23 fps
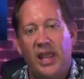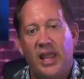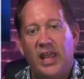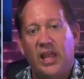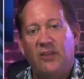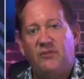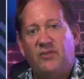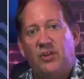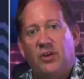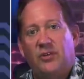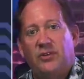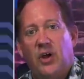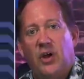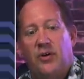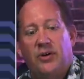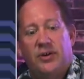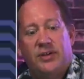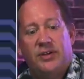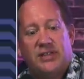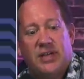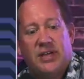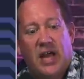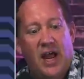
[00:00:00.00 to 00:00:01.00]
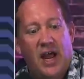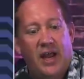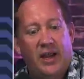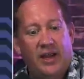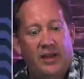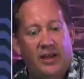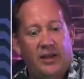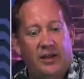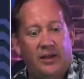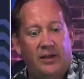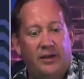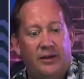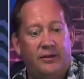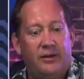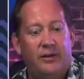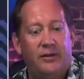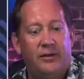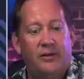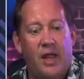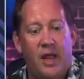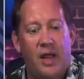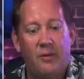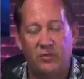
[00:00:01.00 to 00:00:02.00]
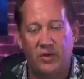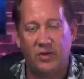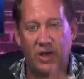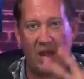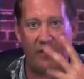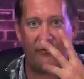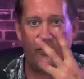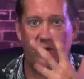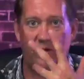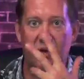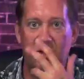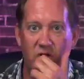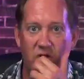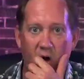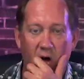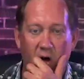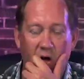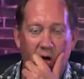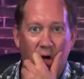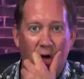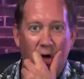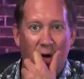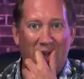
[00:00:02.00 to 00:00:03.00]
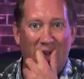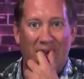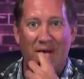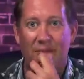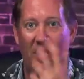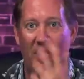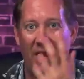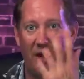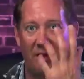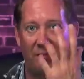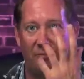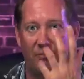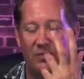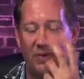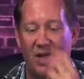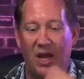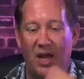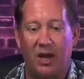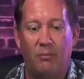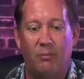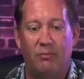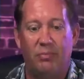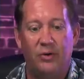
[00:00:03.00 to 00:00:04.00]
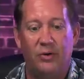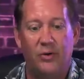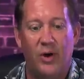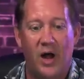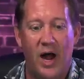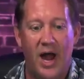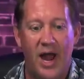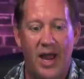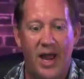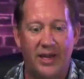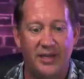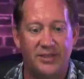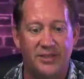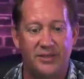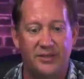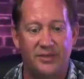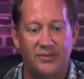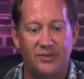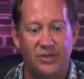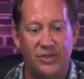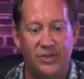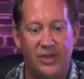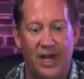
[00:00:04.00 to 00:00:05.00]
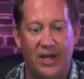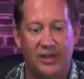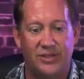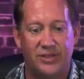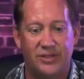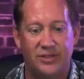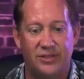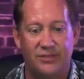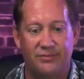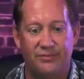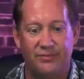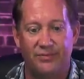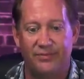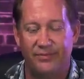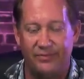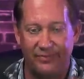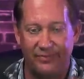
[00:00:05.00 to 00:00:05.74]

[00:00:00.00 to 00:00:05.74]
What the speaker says: If you'll notice, I am definitely darker, and then my kind of blue eyes just